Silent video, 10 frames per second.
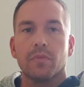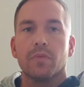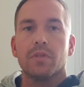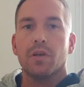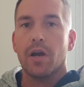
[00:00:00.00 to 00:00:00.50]

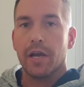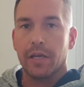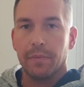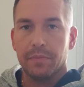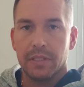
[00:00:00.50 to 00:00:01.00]
Sorry, I
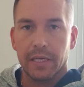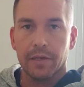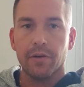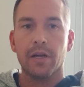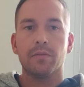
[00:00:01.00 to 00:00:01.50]
keep dicking
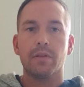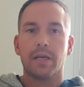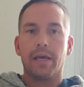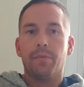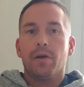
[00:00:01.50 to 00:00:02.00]
around with the
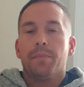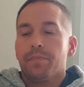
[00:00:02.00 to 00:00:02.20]
camera.